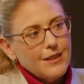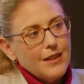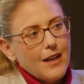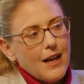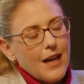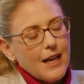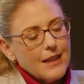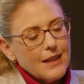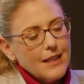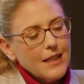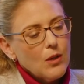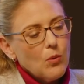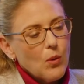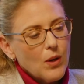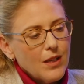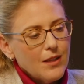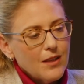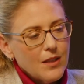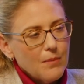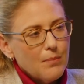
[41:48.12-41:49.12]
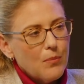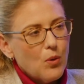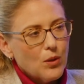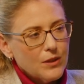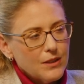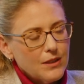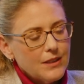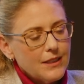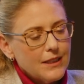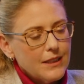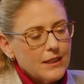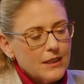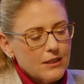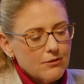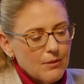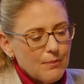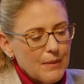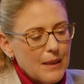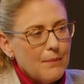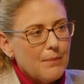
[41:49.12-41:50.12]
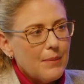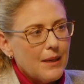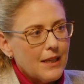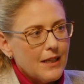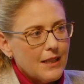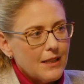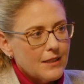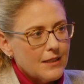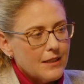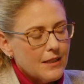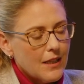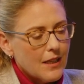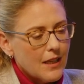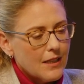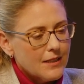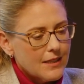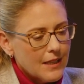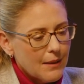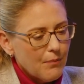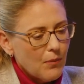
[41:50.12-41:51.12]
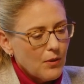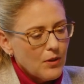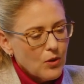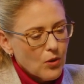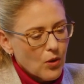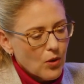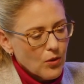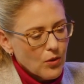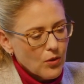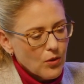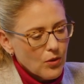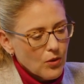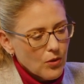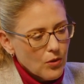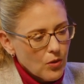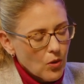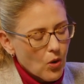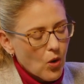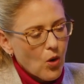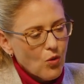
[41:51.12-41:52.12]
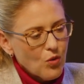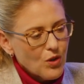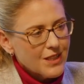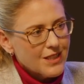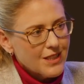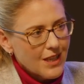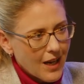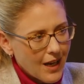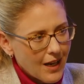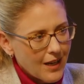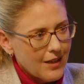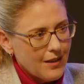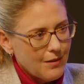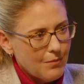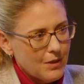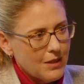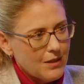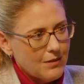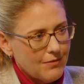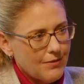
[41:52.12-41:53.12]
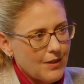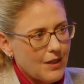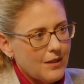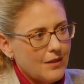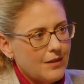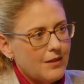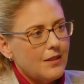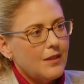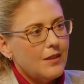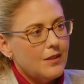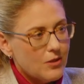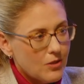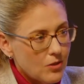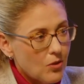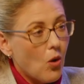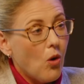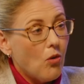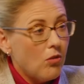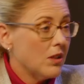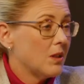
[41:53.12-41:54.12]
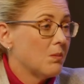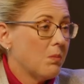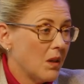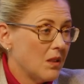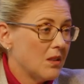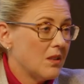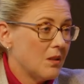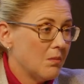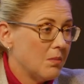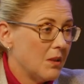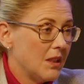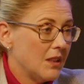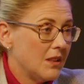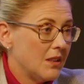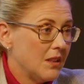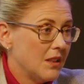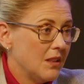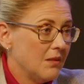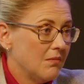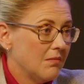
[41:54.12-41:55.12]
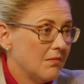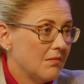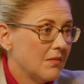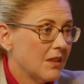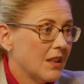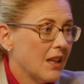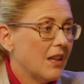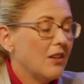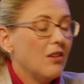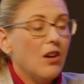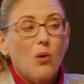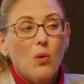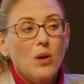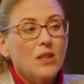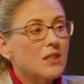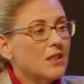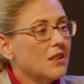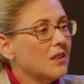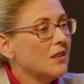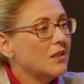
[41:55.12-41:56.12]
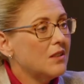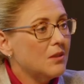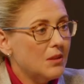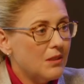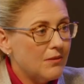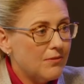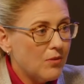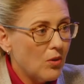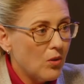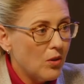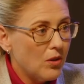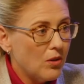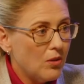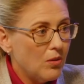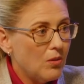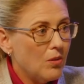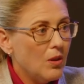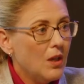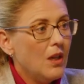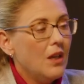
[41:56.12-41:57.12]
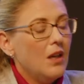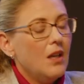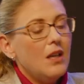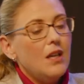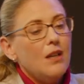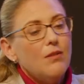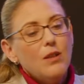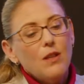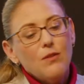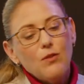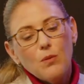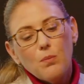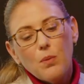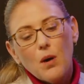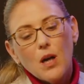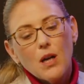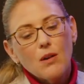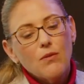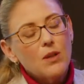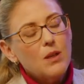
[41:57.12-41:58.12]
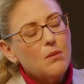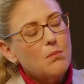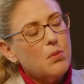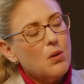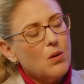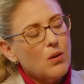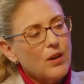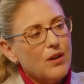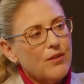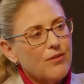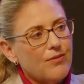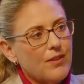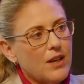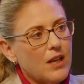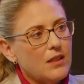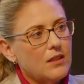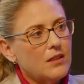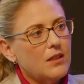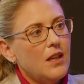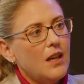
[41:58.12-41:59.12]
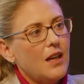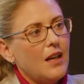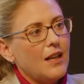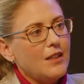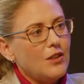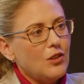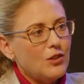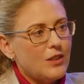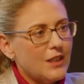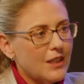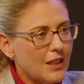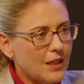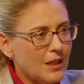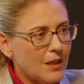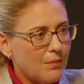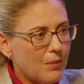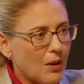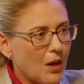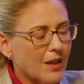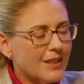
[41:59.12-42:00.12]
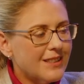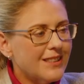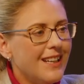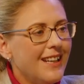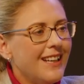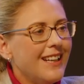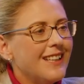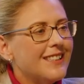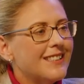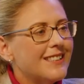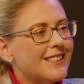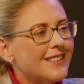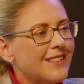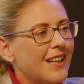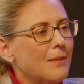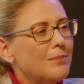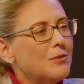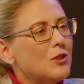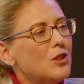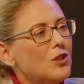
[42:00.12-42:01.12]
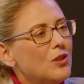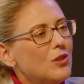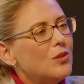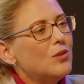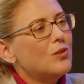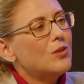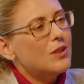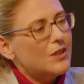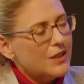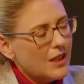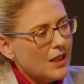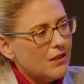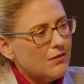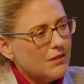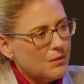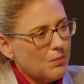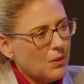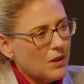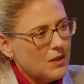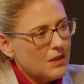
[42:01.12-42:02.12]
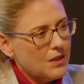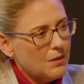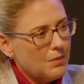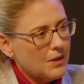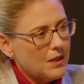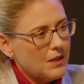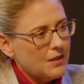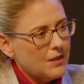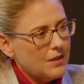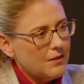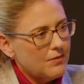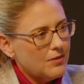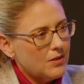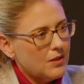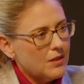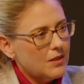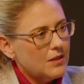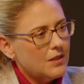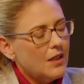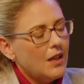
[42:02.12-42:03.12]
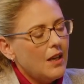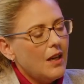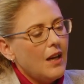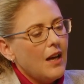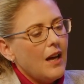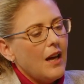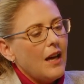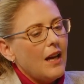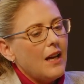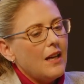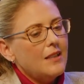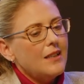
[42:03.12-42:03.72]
I think one of the important things to remember is your retirement fund is your responsibility. Okay, no one's going to do it for you. Even if you're part of an employer fund and you're ticking the box, it's still up to you to take responsibility for it. And